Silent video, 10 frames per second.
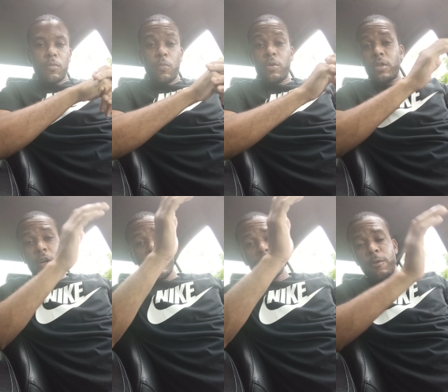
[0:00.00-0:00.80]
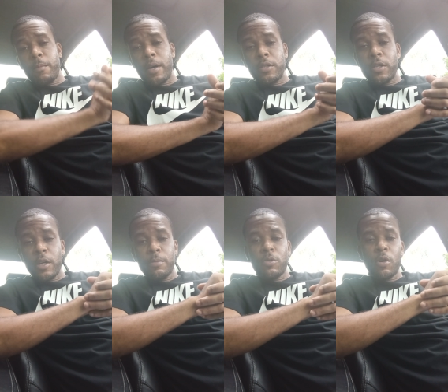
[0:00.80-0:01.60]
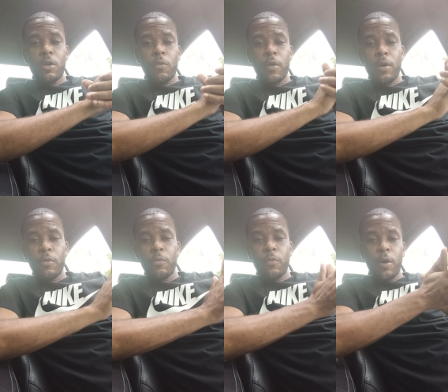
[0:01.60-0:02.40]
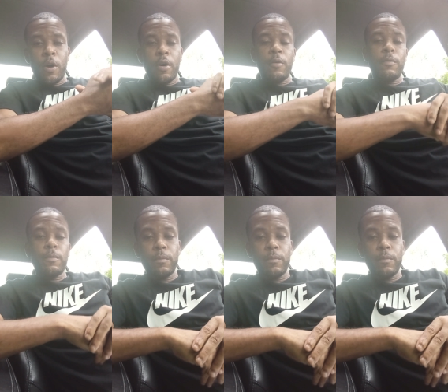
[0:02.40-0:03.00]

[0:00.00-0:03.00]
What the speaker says: What's good to my champs all around the world?